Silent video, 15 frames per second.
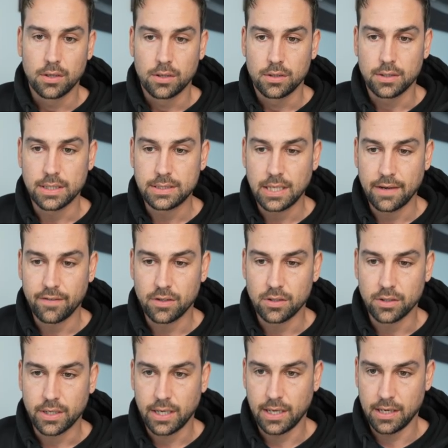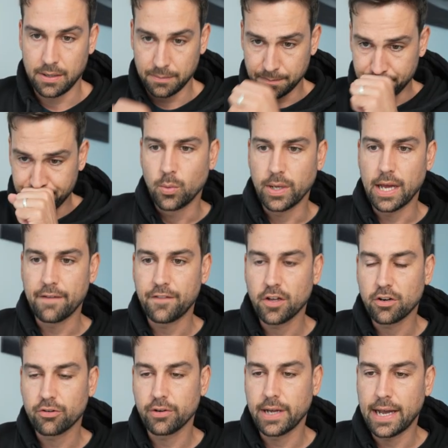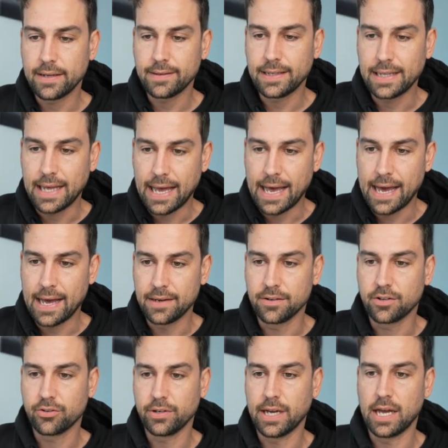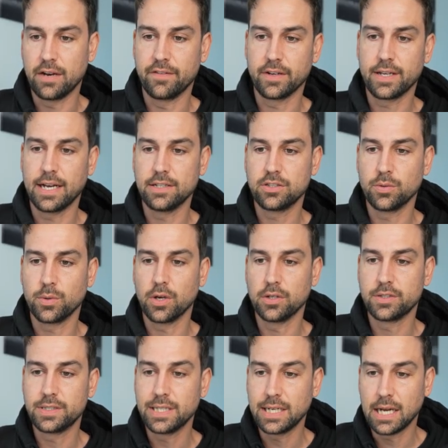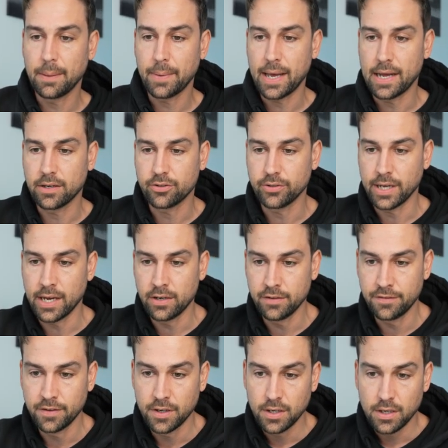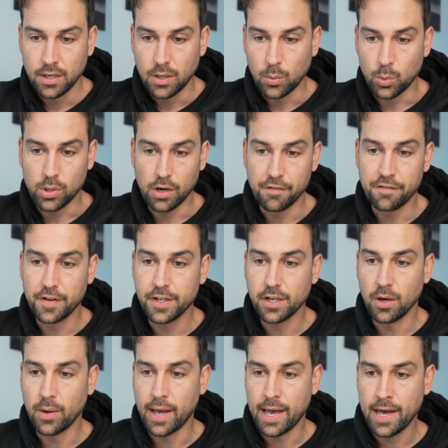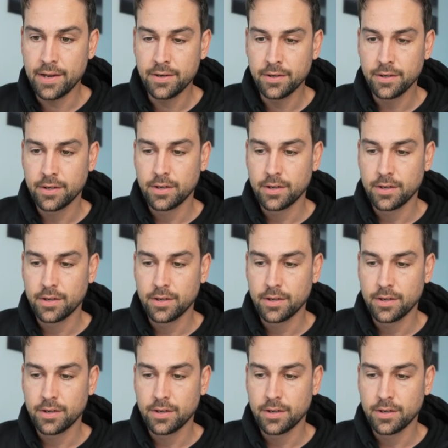let's have a look here. We have to create the ad creative, okay? So we go set up ad creative. We'll go video ad,